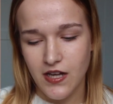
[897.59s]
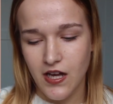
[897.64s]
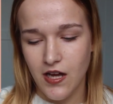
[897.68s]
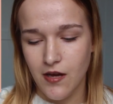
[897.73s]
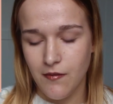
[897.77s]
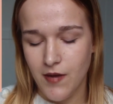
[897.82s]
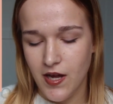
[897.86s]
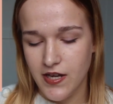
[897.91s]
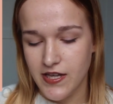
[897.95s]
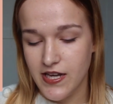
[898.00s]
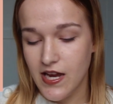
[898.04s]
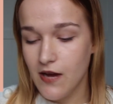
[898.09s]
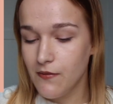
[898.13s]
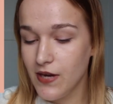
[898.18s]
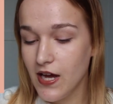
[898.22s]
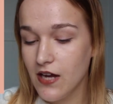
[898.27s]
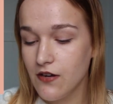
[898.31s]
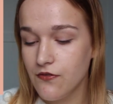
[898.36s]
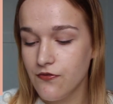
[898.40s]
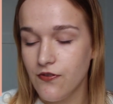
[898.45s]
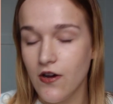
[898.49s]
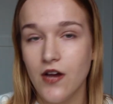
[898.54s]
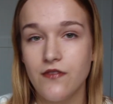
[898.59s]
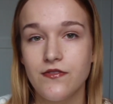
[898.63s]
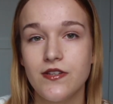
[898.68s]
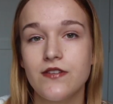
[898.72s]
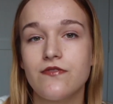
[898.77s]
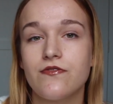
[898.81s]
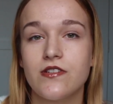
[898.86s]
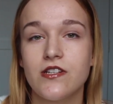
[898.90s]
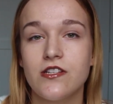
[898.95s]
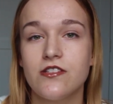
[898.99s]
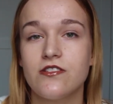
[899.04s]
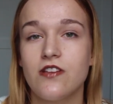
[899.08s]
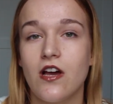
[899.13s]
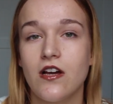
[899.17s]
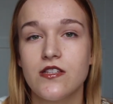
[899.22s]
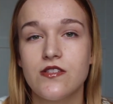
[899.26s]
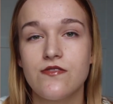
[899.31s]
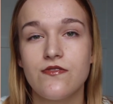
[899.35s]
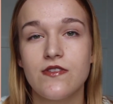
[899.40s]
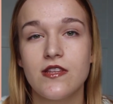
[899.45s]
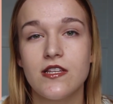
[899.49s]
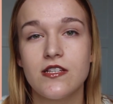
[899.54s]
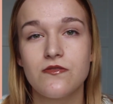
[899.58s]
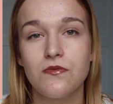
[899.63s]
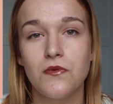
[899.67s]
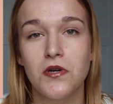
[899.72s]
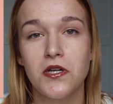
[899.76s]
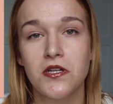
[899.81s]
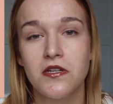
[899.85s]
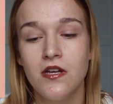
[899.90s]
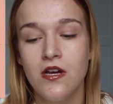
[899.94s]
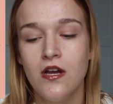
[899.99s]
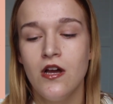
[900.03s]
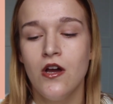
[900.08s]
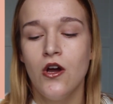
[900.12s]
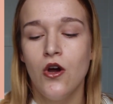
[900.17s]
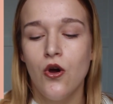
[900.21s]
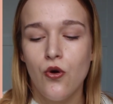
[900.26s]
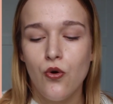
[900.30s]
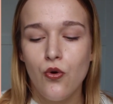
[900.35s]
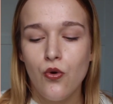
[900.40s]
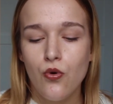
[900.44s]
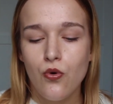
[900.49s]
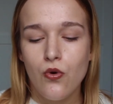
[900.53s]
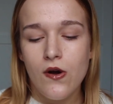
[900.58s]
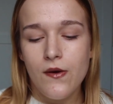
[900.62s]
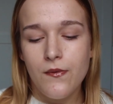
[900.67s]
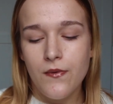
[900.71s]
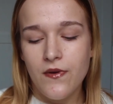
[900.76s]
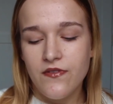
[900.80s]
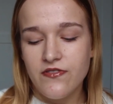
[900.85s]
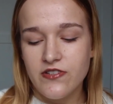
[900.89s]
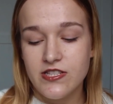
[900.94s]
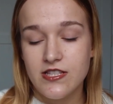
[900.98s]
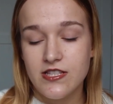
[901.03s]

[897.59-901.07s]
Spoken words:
And yeah, we had 5 different designs for this one, all with a